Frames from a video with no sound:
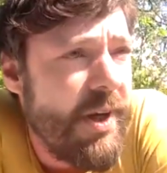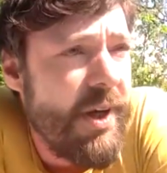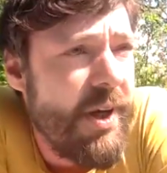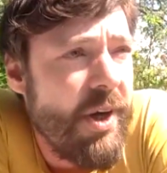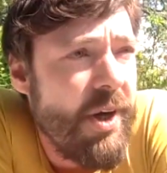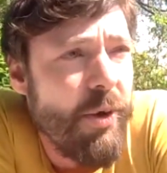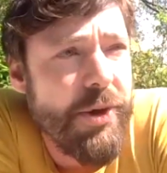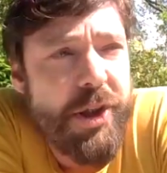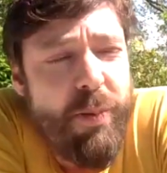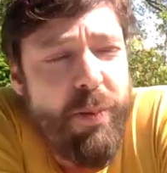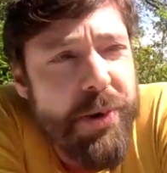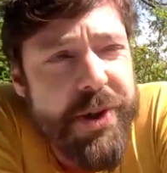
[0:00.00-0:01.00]
on a
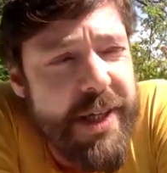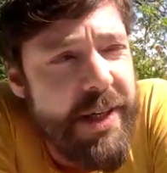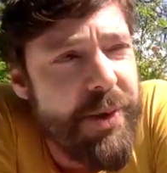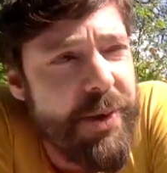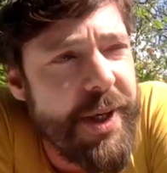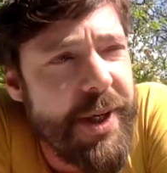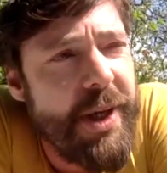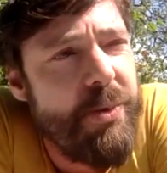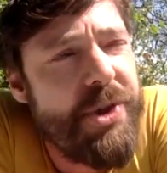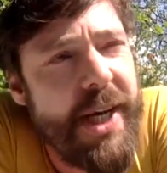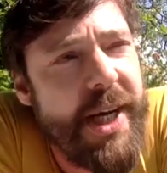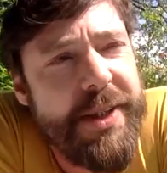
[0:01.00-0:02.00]
small scale, they don't
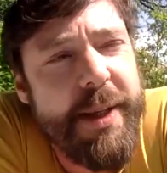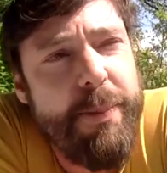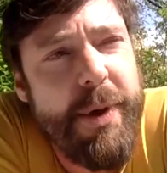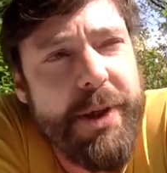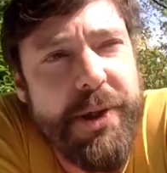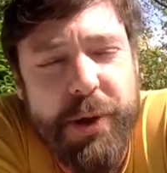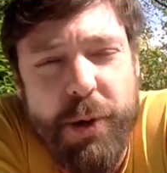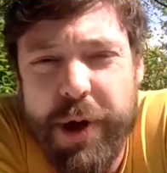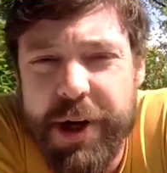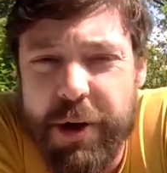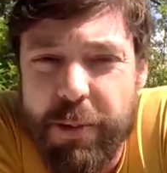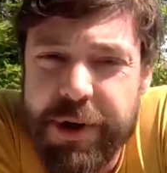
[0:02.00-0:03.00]
change that much on the
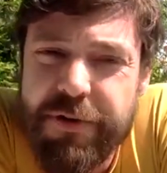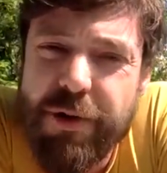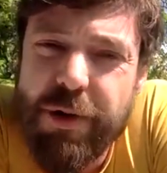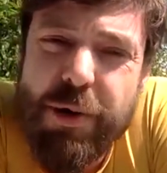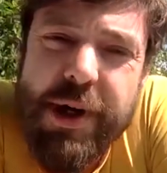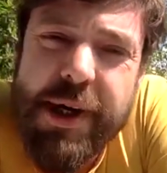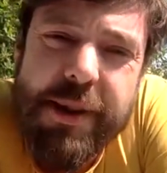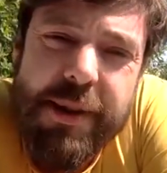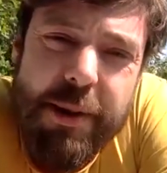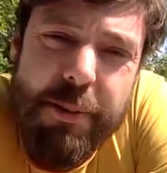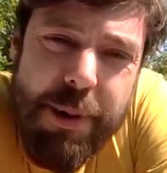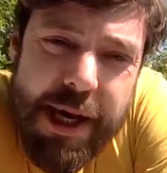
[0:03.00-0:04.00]
weather, but if you look at
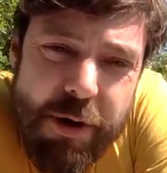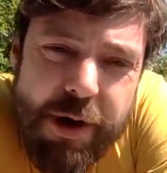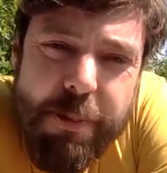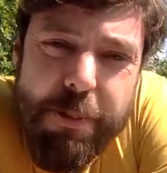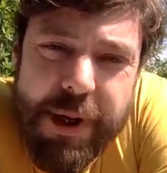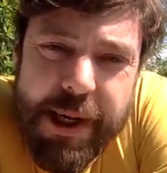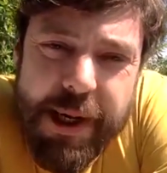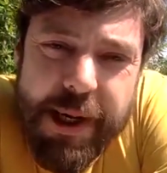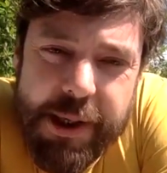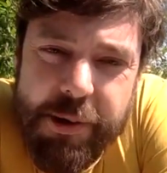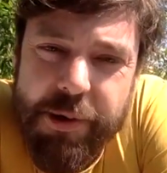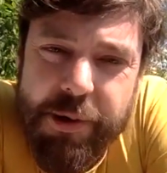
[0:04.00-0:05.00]
the bigger impact
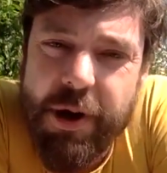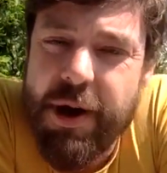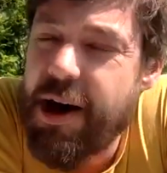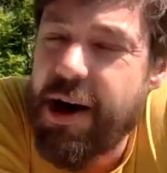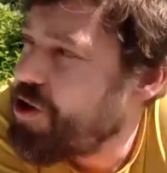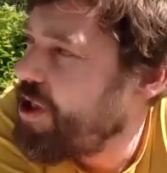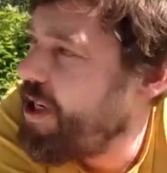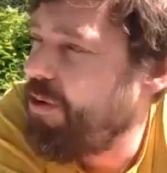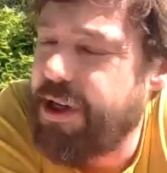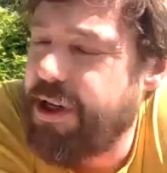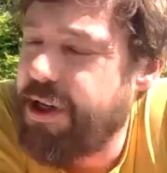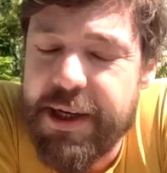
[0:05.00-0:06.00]
in the large
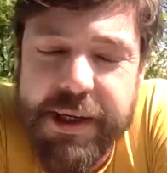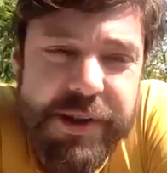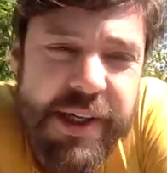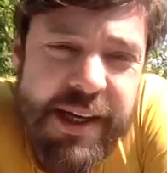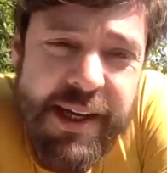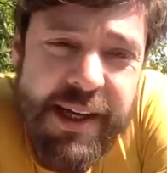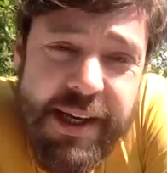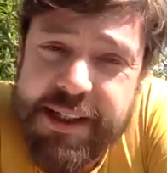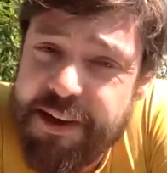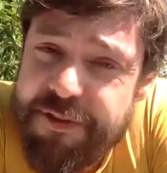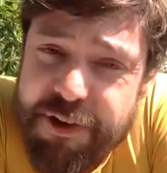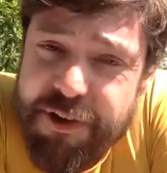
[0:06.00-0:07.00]
areas, it
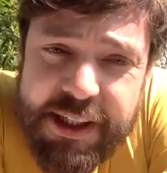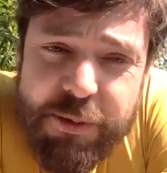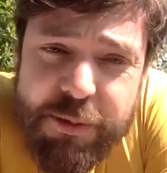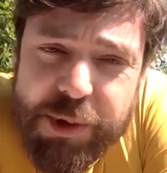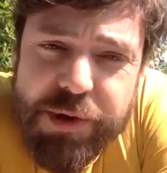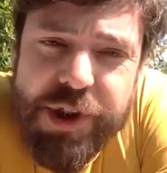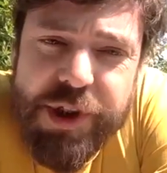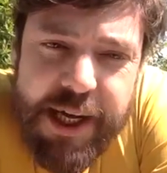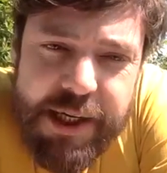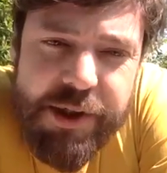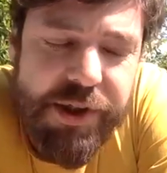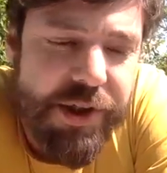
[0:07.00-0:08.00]
definitely will
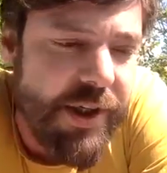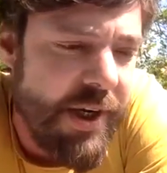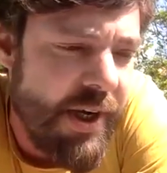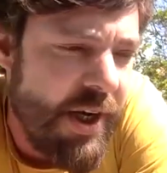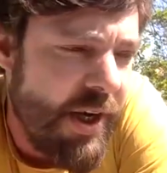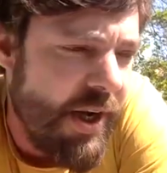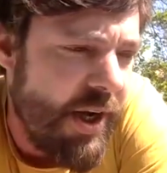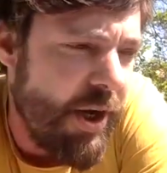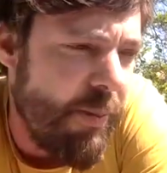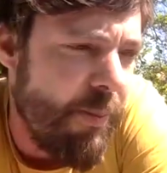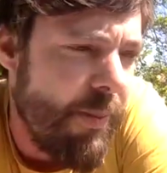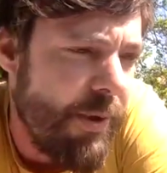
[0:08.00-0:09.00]
change
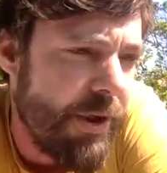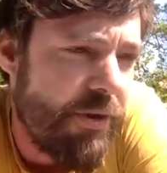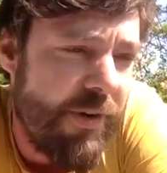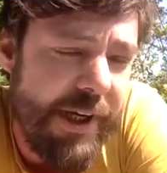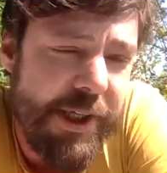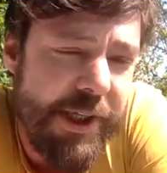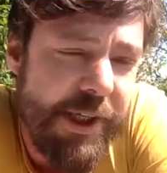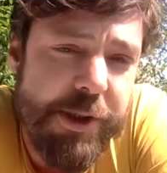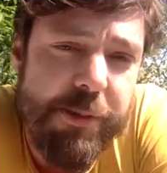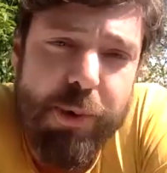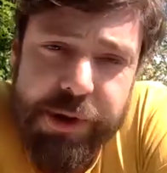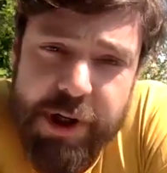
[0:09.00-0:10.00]
the
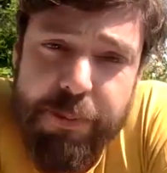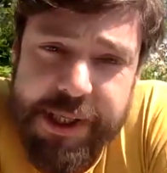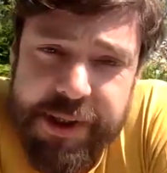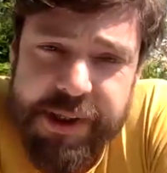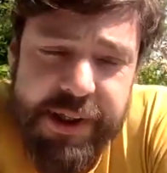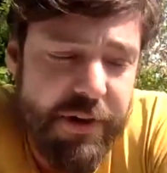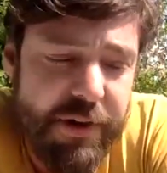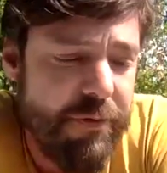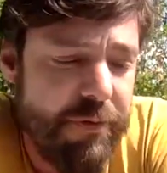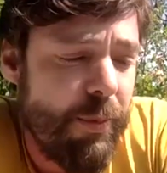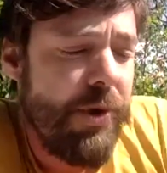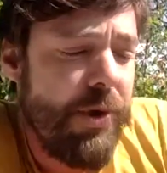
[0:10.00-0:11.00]
transport capacity of
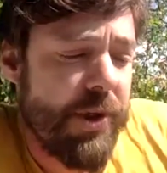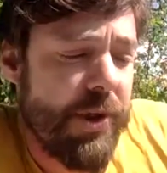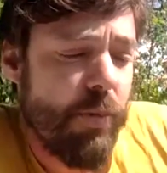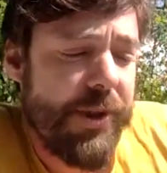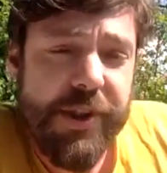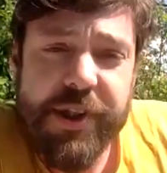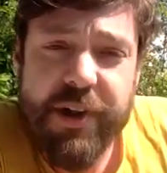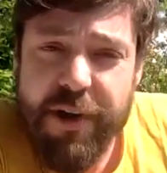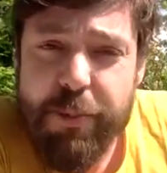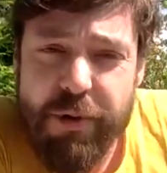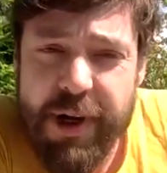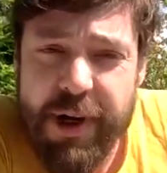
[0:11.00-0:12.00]
moisture which is
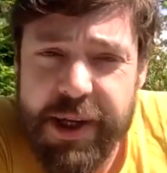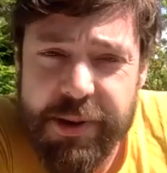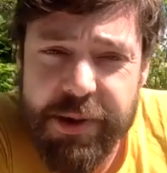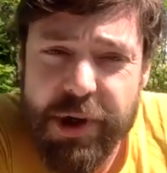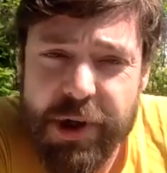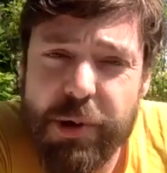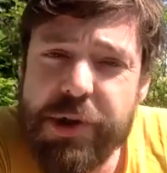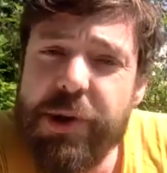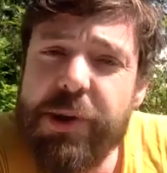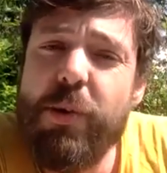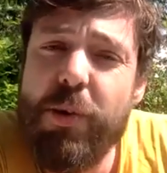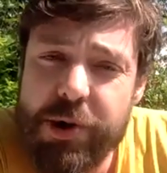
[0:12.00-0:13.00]
evaporated on the ocean
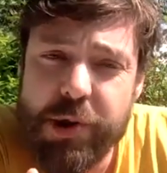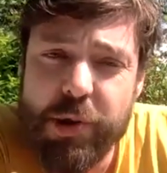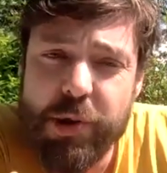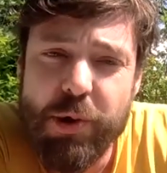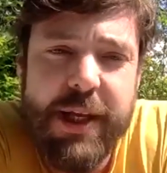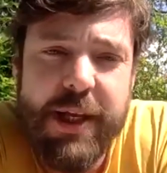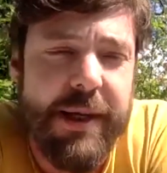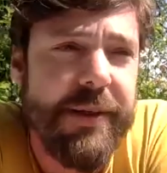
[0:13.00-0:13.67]
towards your land.